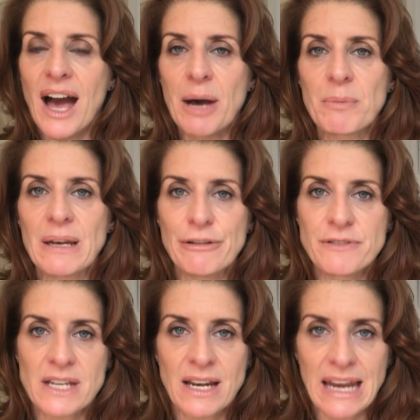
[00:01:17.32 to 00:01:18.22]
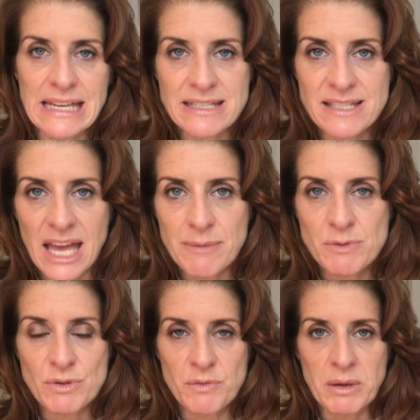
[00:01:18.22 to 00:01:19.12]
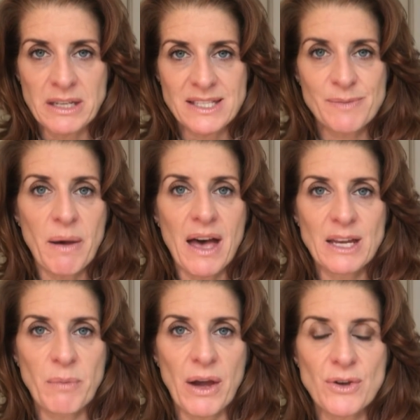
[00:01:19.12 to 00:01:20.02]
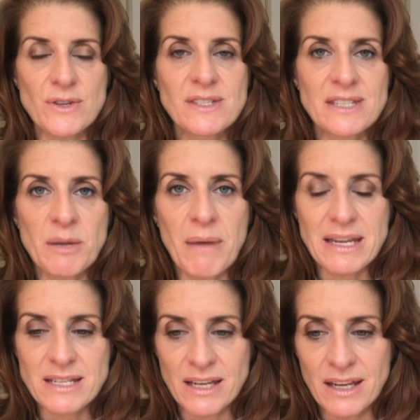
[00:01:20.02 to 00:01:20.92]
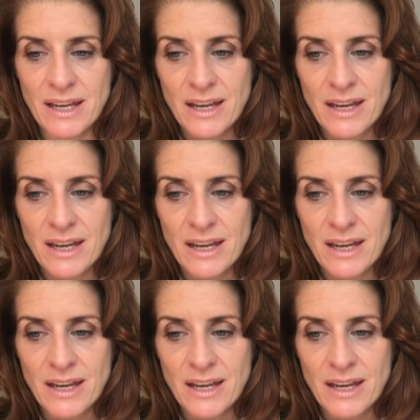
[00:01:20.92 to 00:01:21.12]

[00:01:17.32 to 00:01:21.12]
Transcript: uplifting landscapes which have been inspired by her cinematic